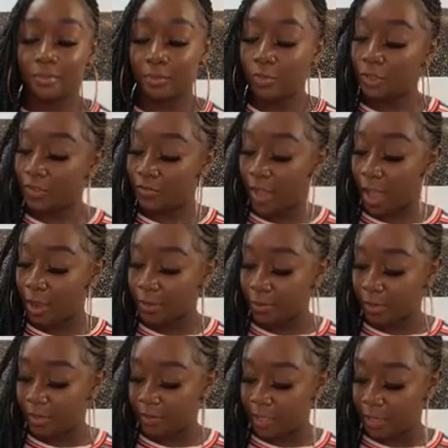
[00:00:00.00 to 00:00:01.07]
the value
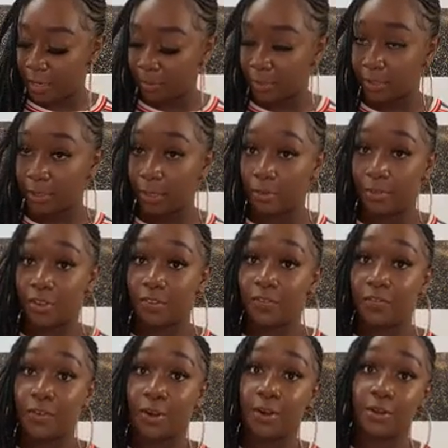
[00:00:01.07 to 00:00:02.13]
of the number. So the
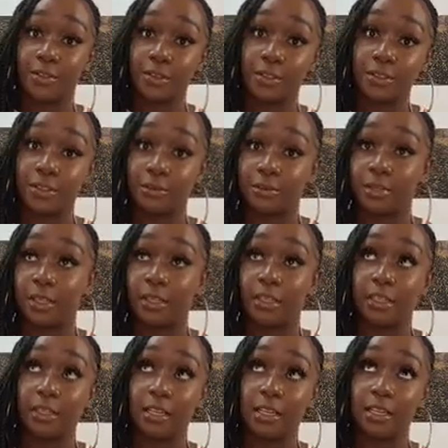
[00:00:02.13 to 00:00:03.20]
further to the
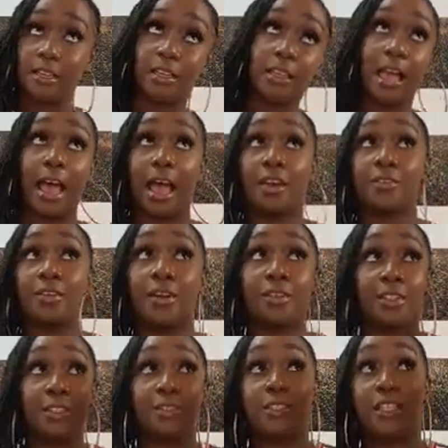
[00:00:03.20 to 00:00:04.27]

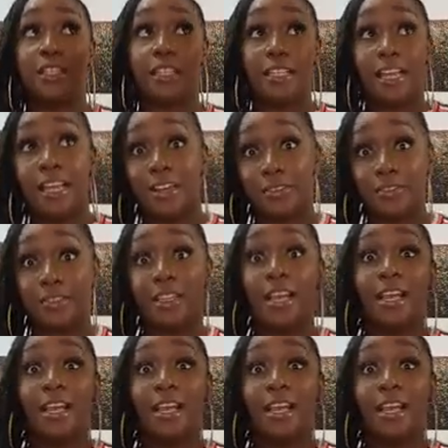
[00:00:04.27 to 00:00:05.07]
left